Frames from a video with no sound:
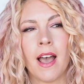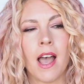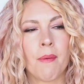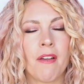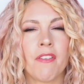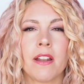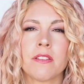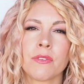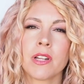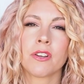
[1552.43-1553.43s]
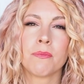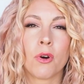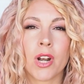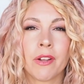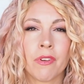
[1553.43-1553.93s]
I find it's a really good
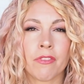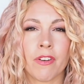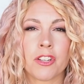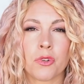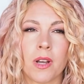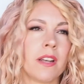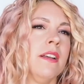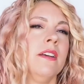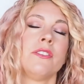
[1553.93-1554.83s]
morning refresh one.